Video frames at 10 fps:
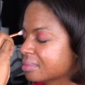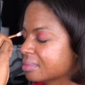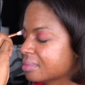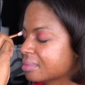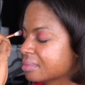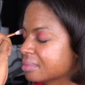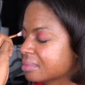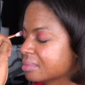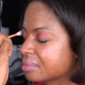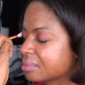
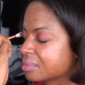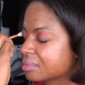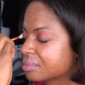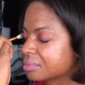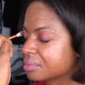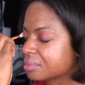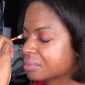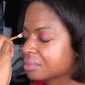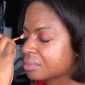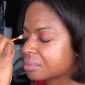
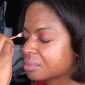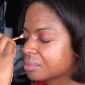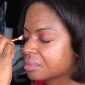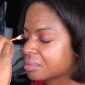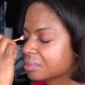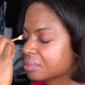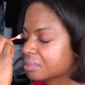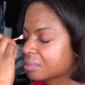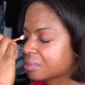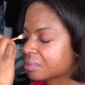
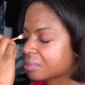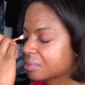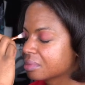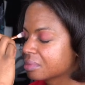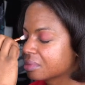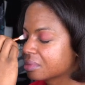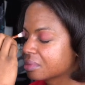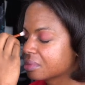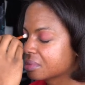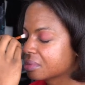
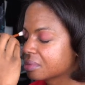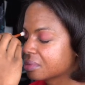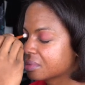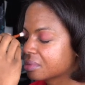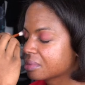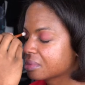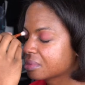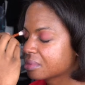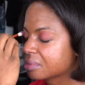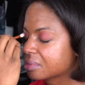
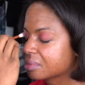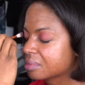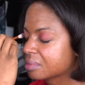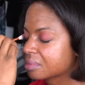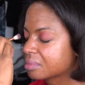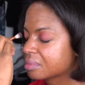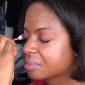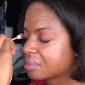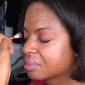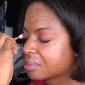
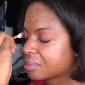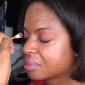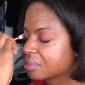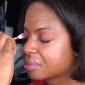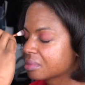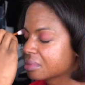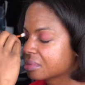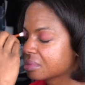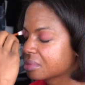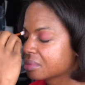
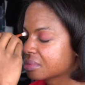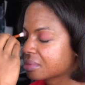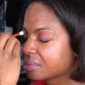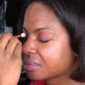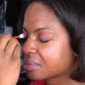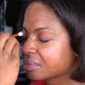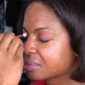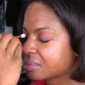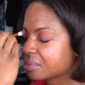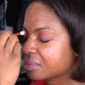The person shown says nothing.